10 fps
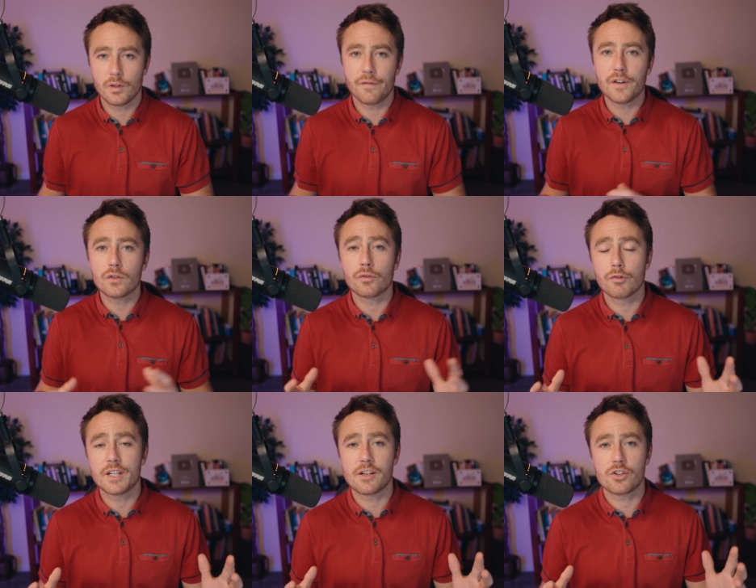The field of
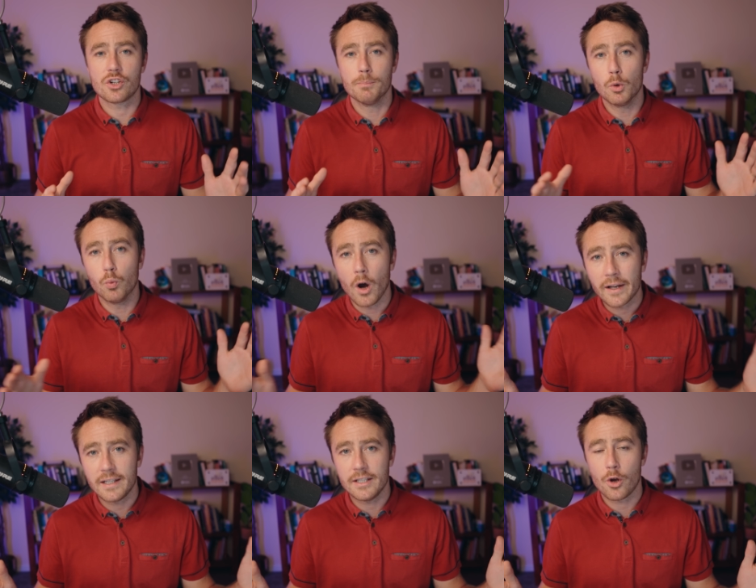research is more
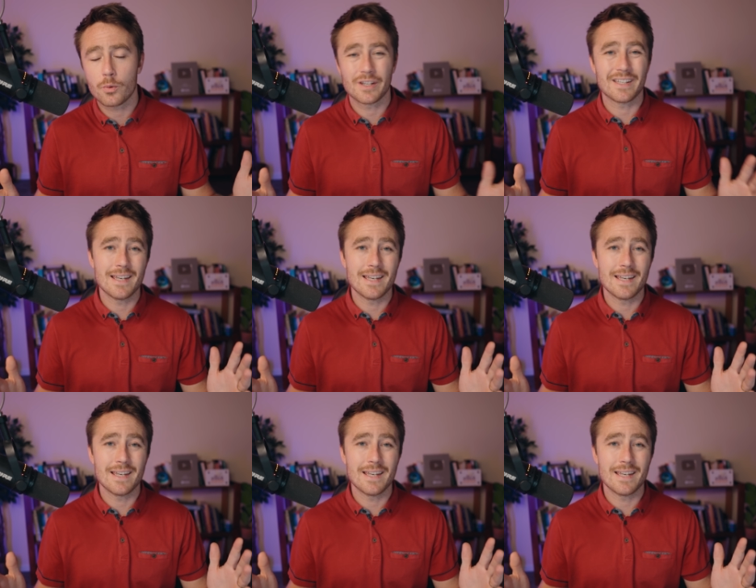widely known as